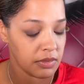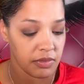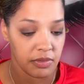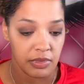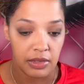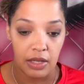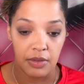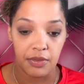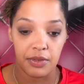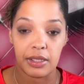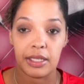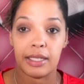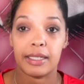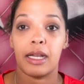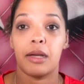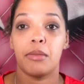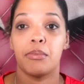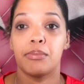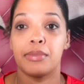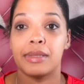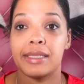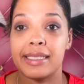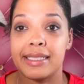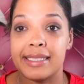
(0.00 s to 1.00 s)
I feel like I'm
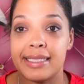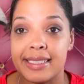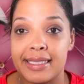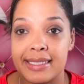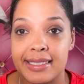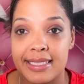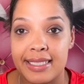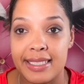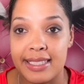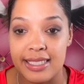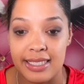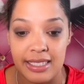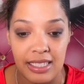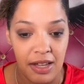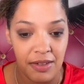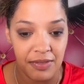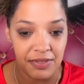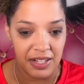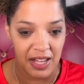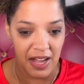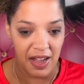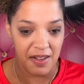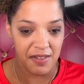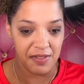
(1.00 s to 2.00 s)
blending this left
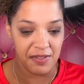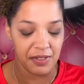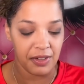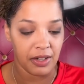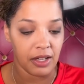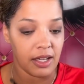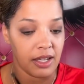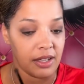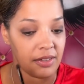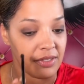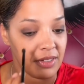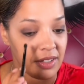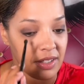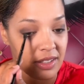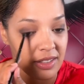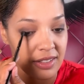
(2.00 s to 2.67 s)
eye forever.